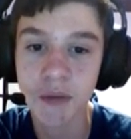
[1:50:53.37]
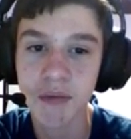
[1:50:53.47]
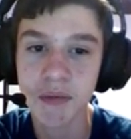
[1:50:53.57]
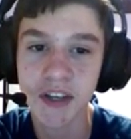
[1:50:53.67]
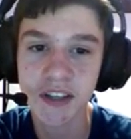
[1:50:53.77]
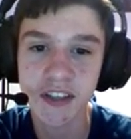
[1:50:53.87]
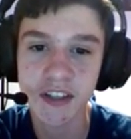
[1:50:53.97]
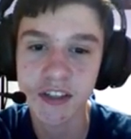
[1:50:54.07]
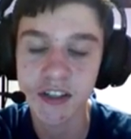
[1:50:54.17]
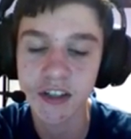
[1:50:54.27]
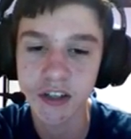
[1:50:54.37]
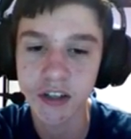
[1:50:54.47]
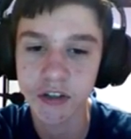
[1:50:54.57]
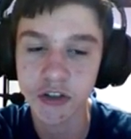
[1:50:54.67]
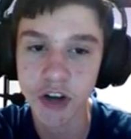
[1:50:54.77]
gonna play things,
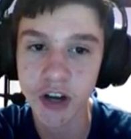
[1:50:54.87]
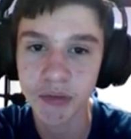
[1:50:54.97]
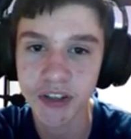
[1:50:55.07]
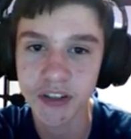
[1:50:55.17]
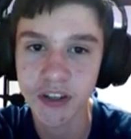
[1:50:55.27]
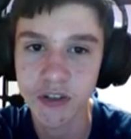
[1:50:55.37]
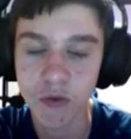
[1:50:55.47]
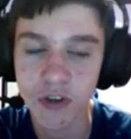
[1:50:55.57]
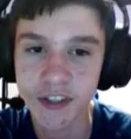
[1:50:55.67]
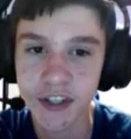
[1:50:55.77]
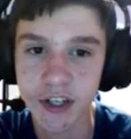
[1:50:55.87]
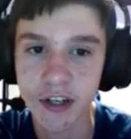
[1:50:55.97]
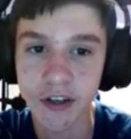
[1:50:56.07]
try to play things in one sitting.